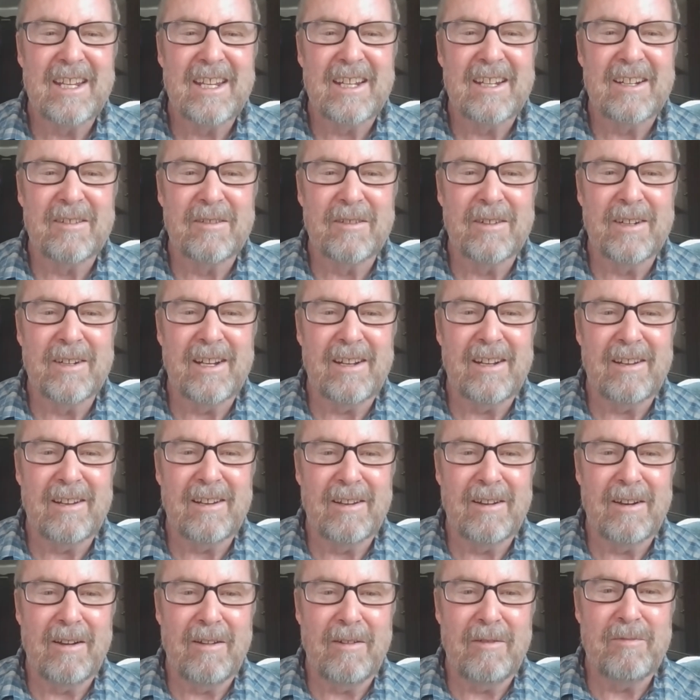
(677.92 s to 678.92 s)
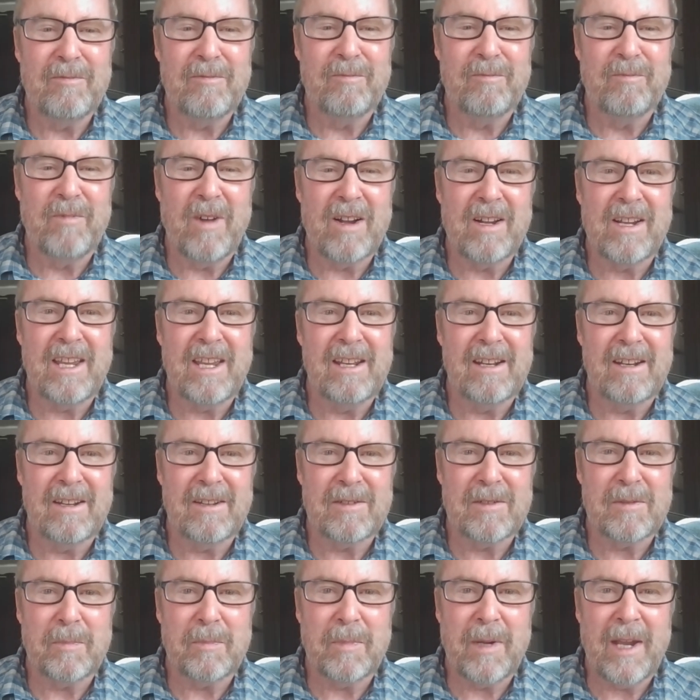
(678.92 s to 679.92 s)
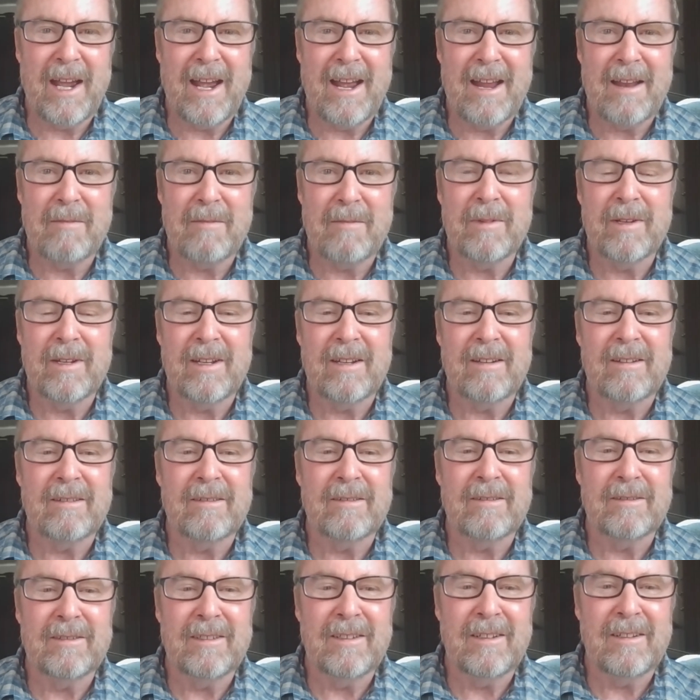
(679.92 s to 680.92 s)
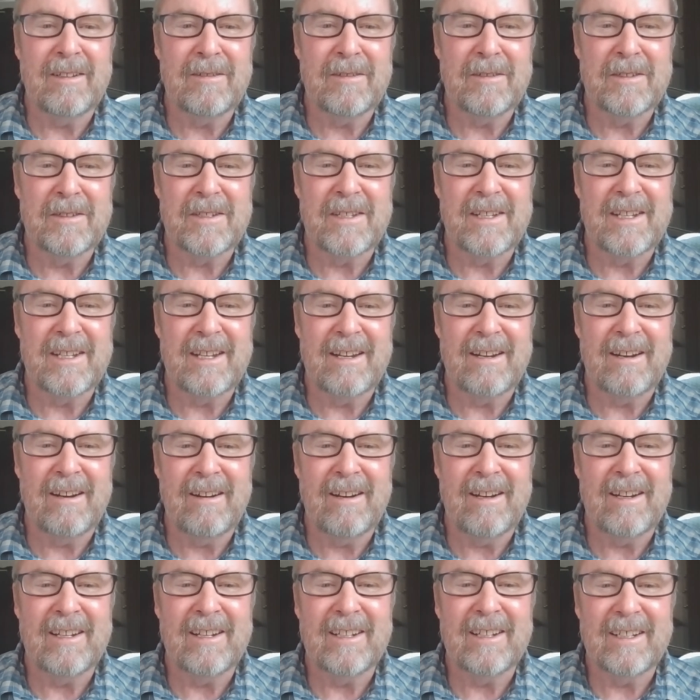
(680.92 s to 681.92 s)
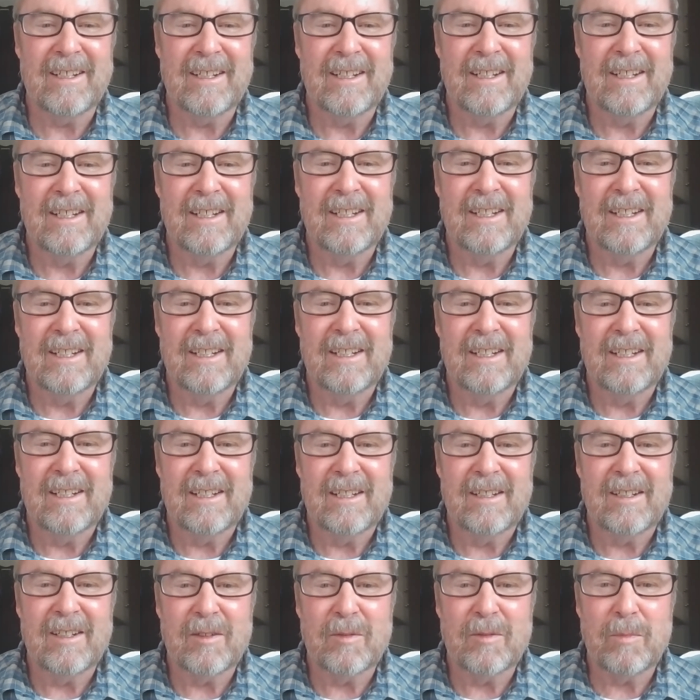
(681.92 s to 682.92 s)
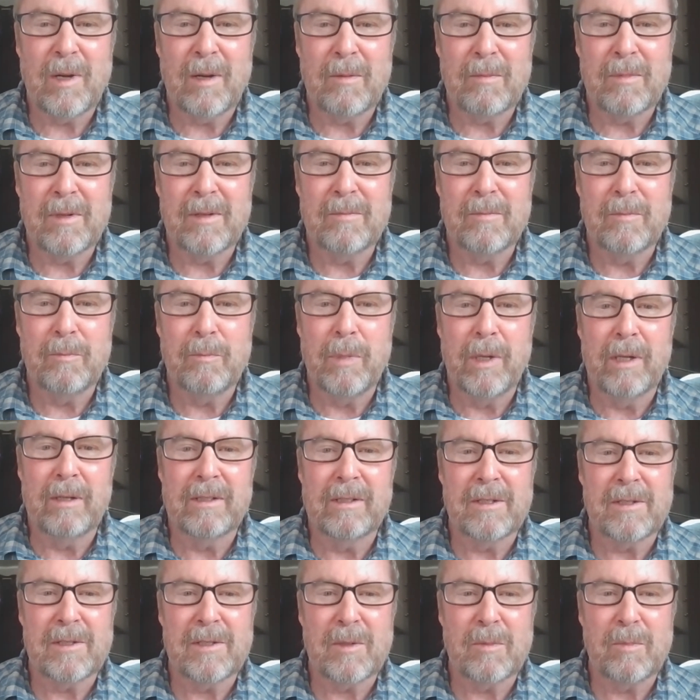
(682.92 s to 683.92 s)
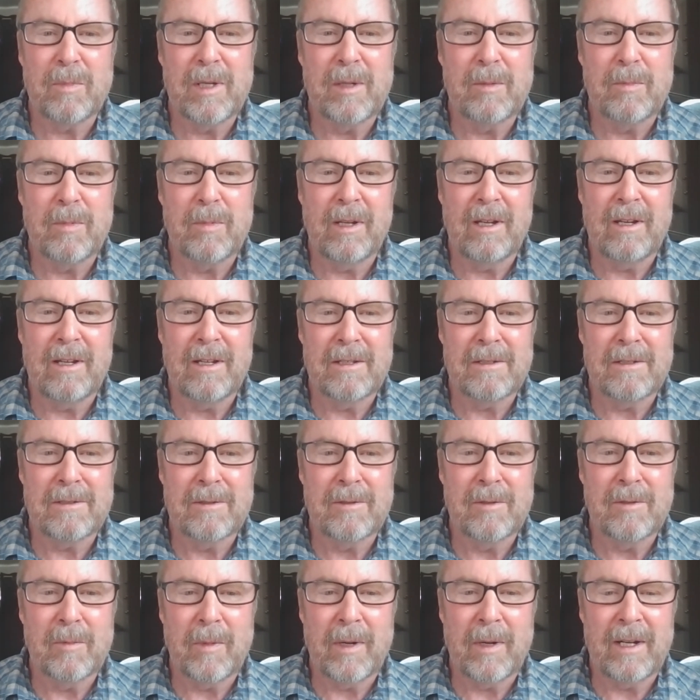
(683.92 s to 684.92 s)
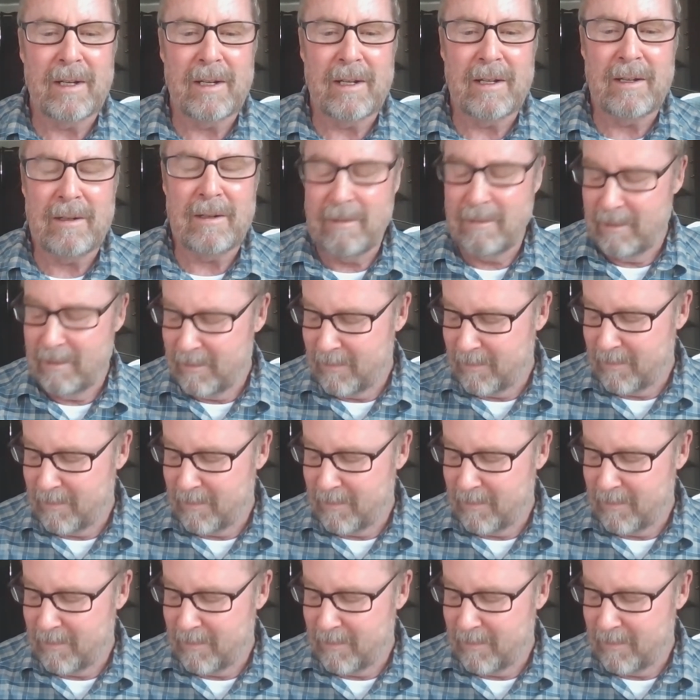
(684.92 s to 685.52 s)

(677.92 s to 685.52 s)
We're getting a little funkiness, Pat, but we'll see here. There's probably billions of people on Zoom right now.